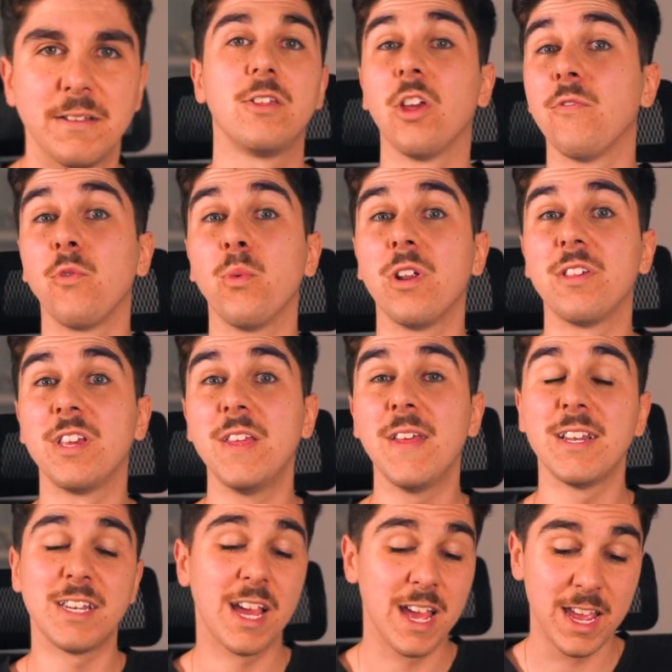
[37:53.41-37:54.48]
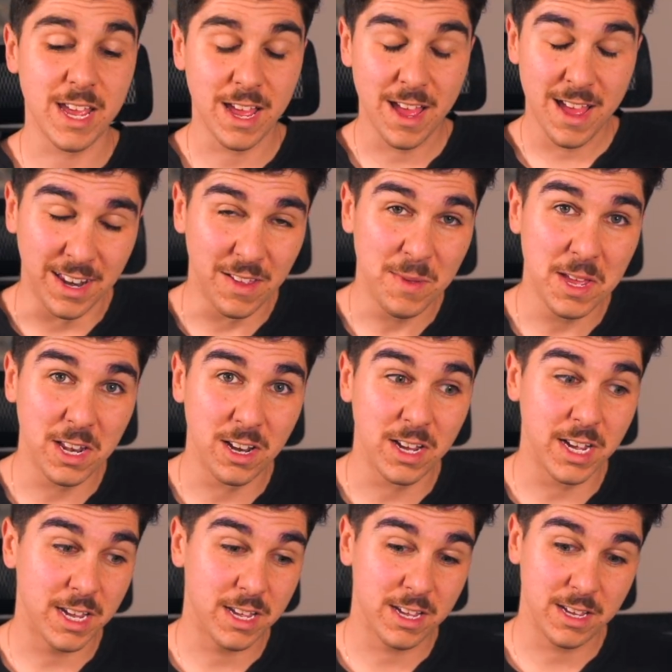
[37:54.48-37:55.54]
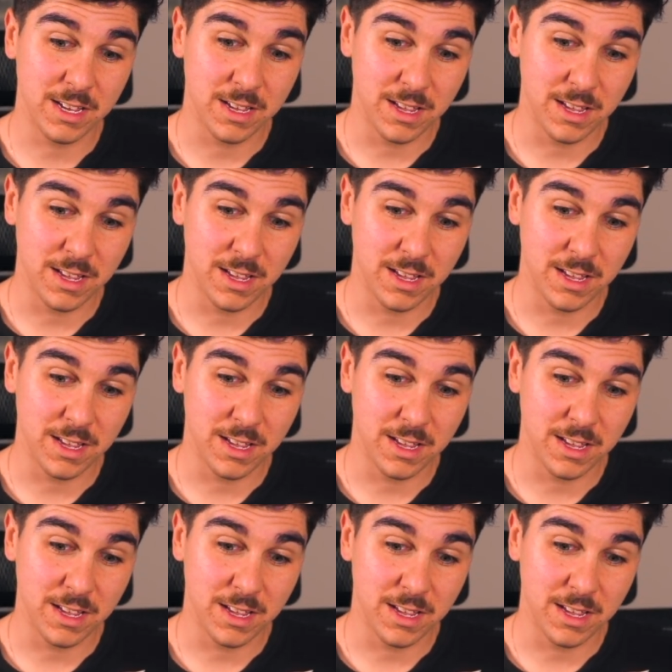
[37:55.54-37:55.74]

So if you want to see that day, leave me a like,